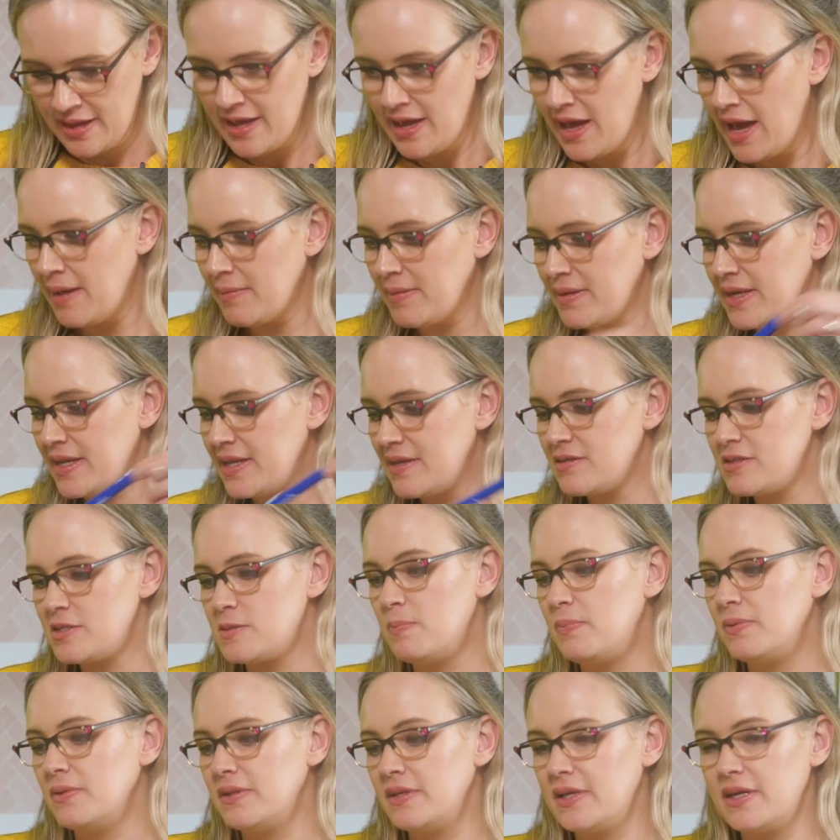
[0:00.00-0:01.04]
I'm gonna use
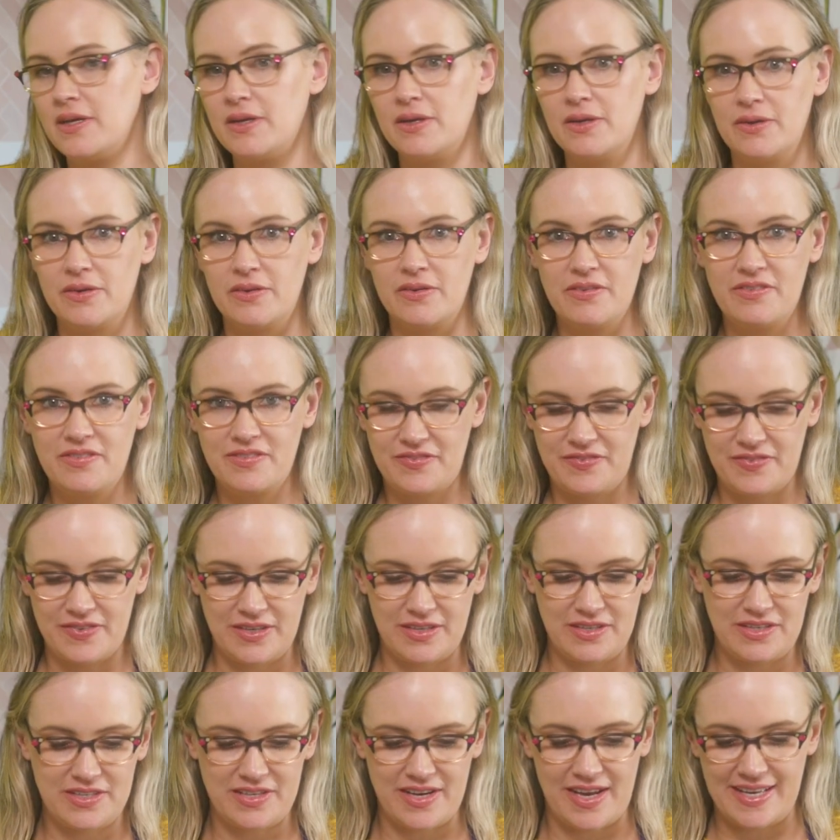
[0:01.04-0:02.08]
blue
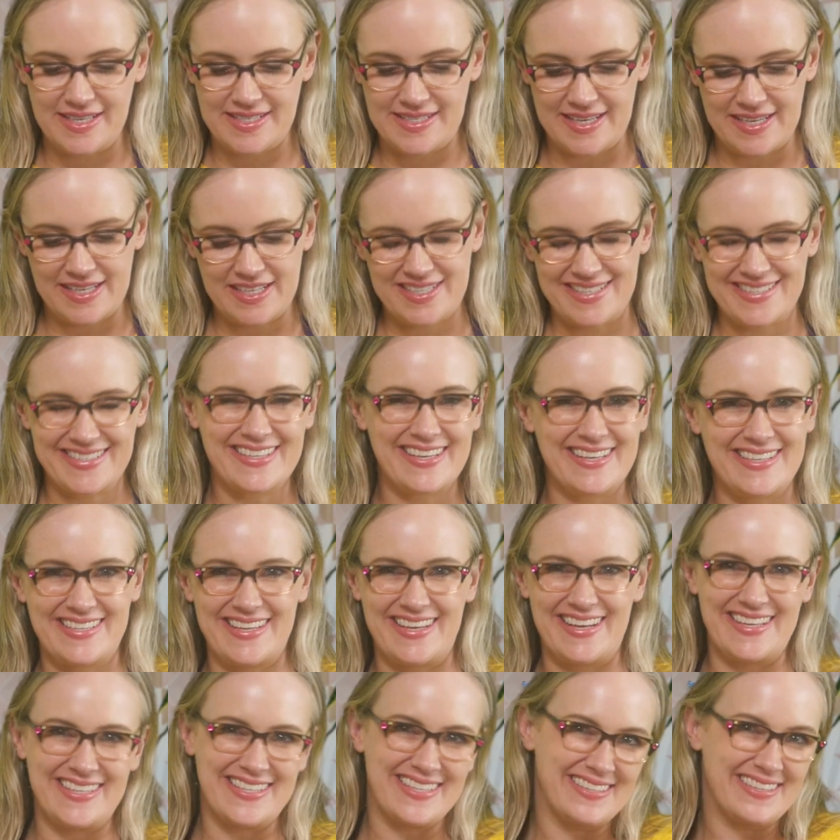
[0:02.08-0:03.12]
for tracing just because
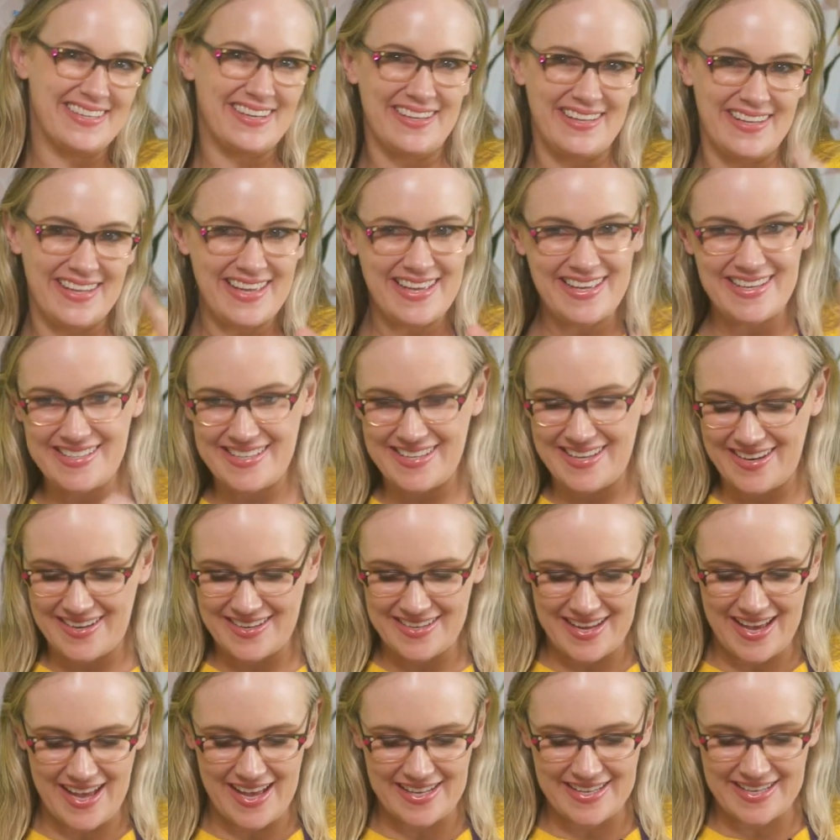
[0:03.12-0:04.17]
then it's a little easier
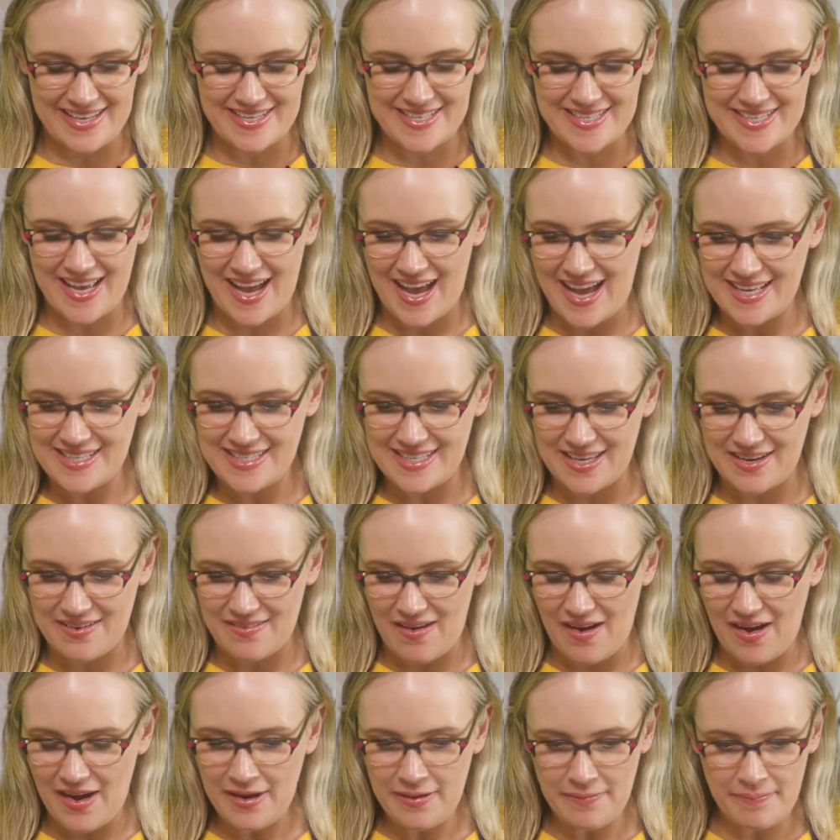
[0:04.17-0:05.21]
to disguise later
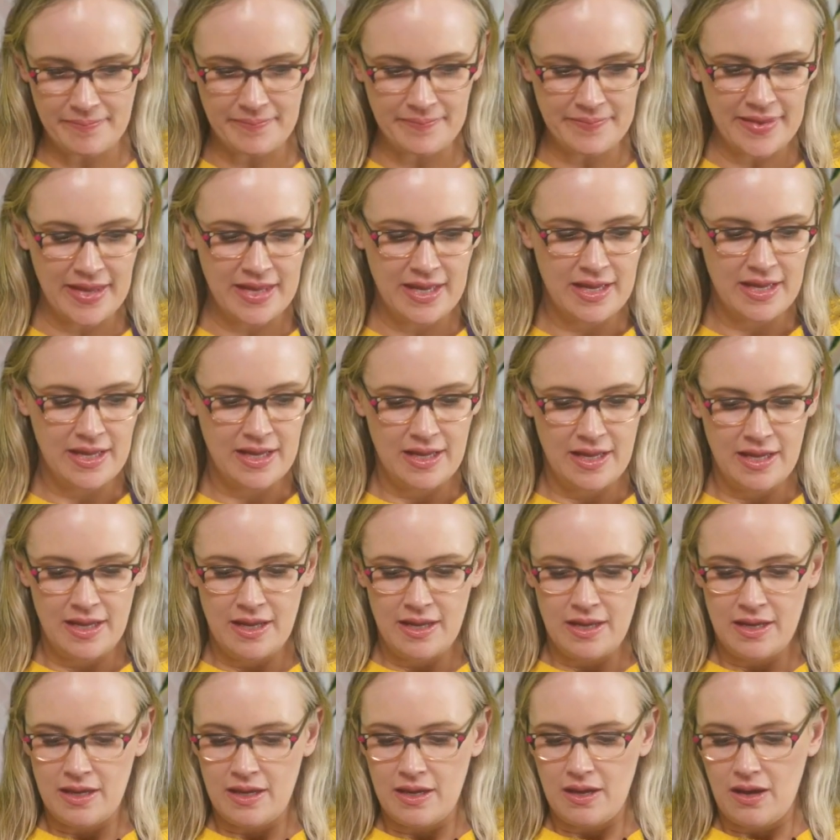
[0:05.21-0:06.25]
on.
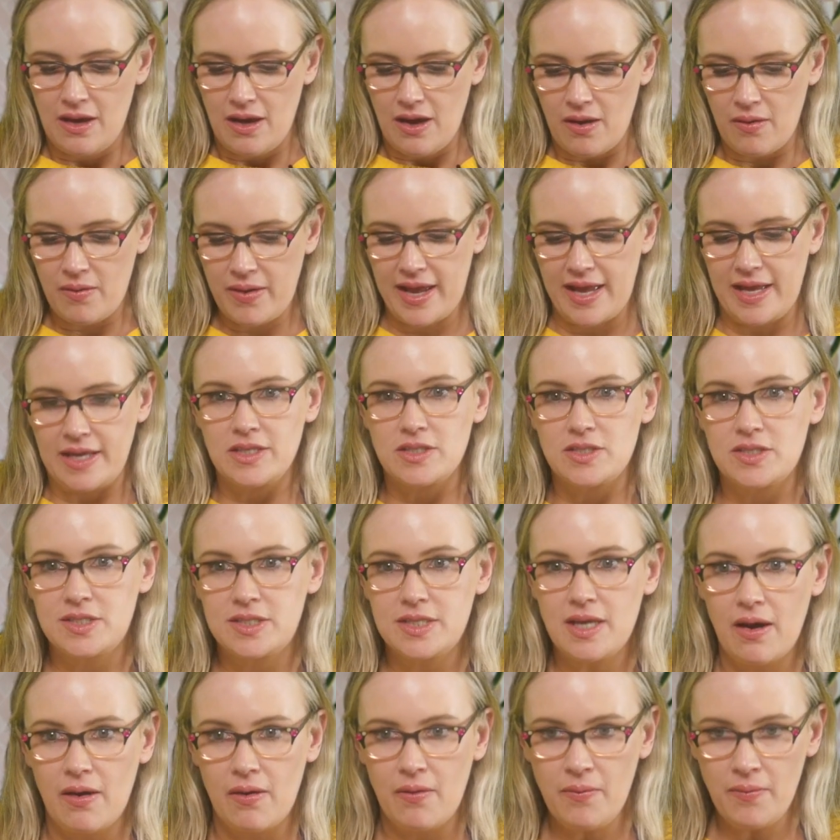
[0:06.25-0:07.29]
Okay,
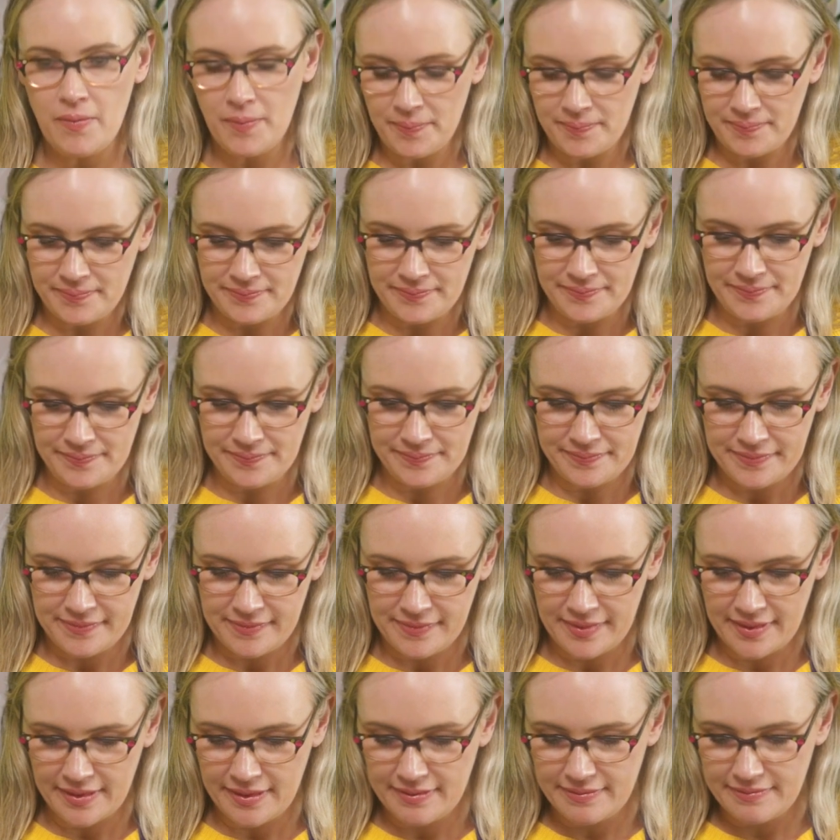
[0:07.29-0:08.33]
so
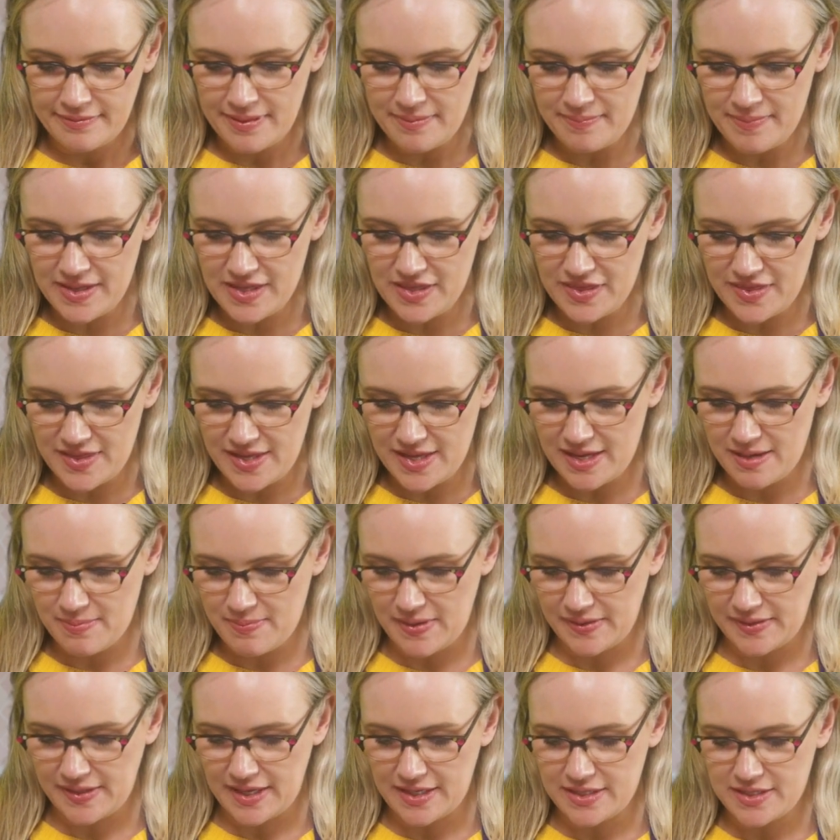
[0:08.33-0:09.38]
let me think
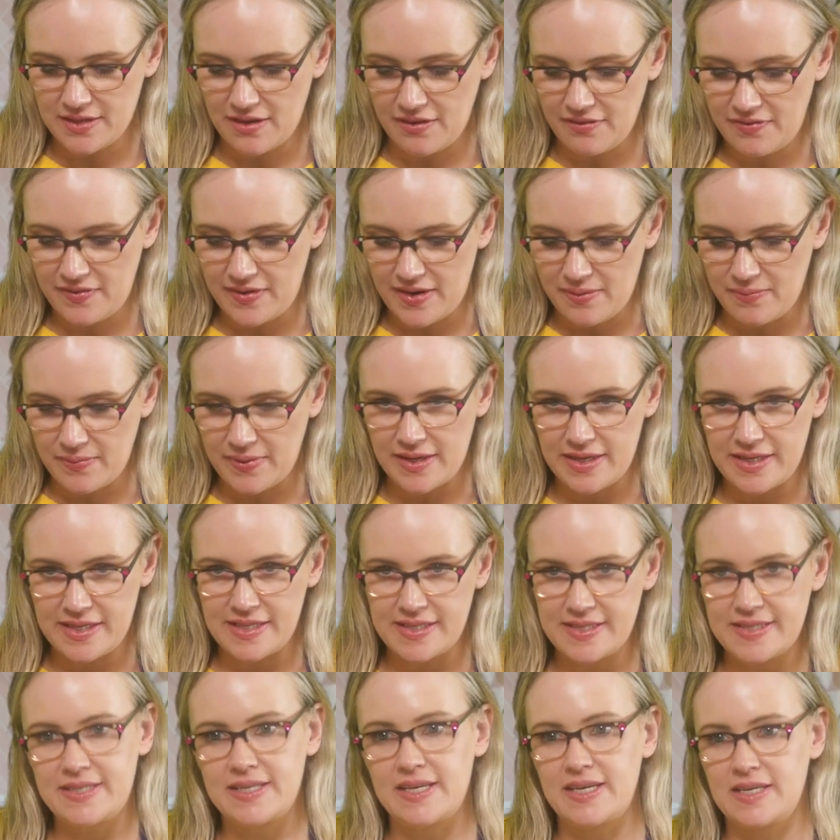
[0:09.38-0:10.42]
about that dolphin I wanted to
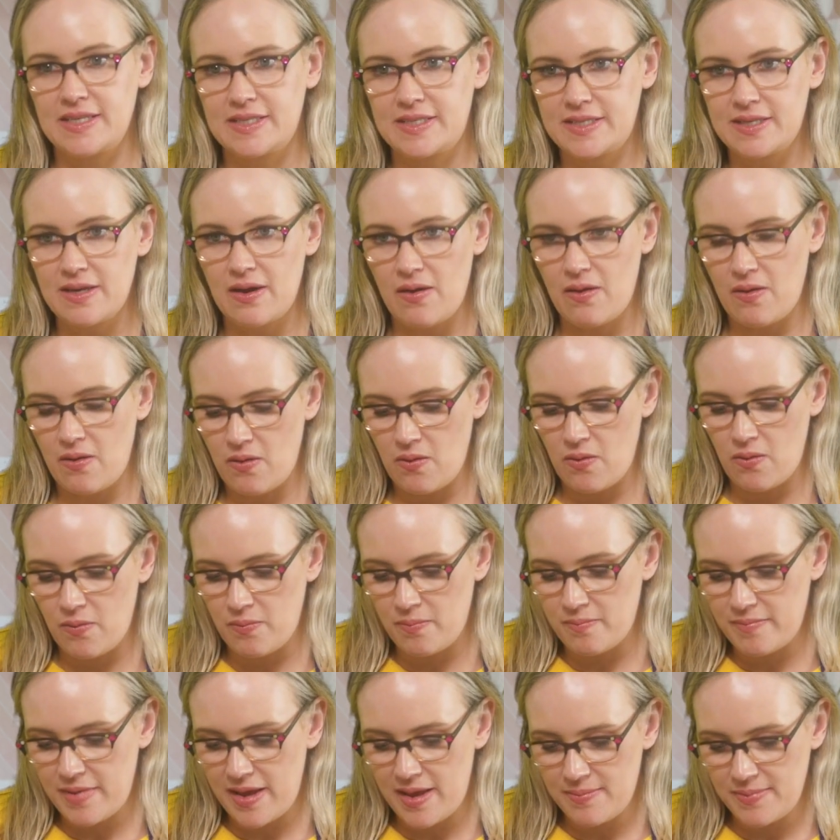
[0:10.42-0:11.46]
see. So
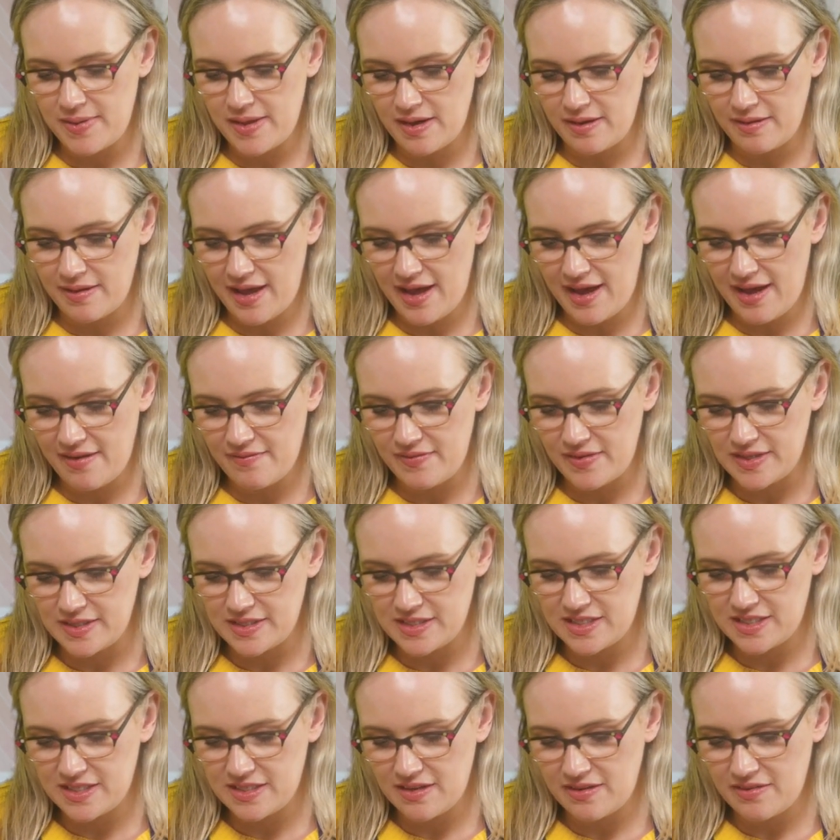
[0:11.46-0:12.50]
maybe I'll have
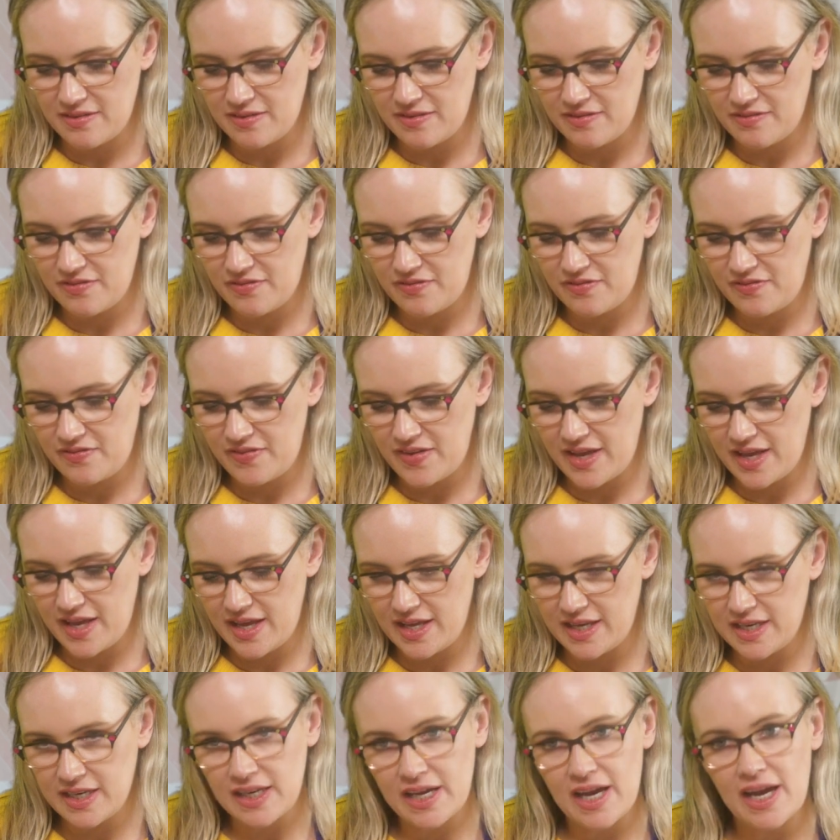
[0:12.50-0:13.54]
its
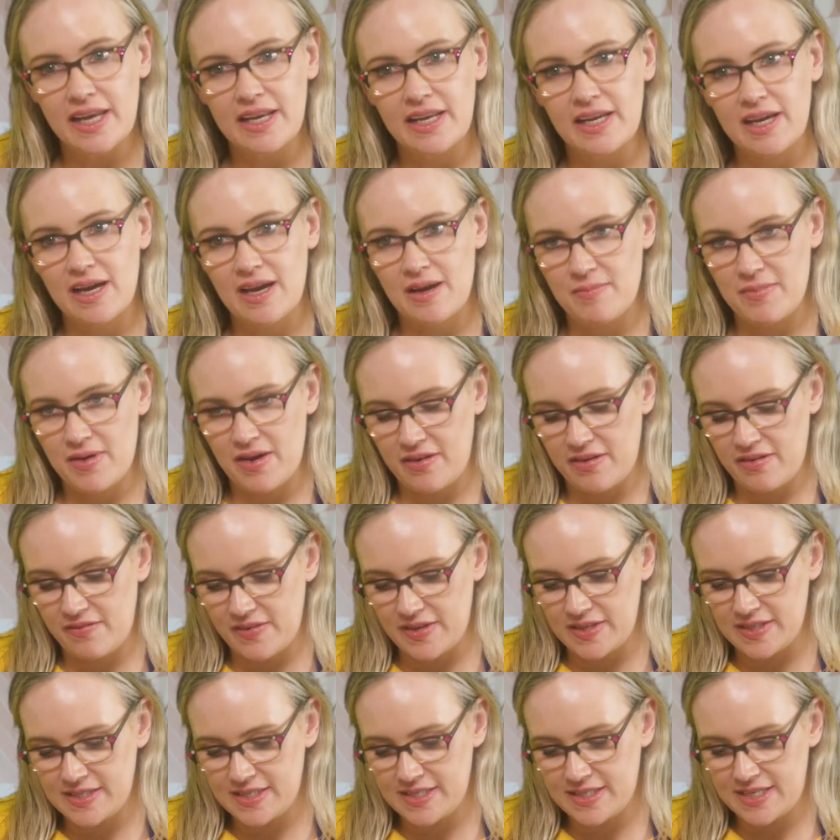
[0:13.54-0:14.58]
fin kind of come out of
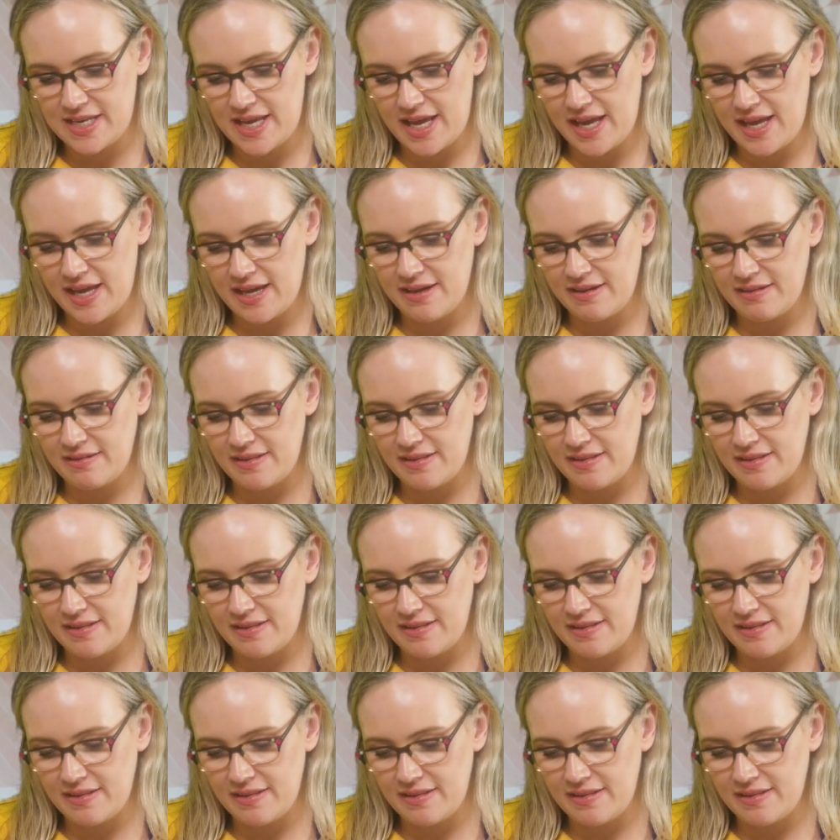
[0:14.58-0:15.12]
its tail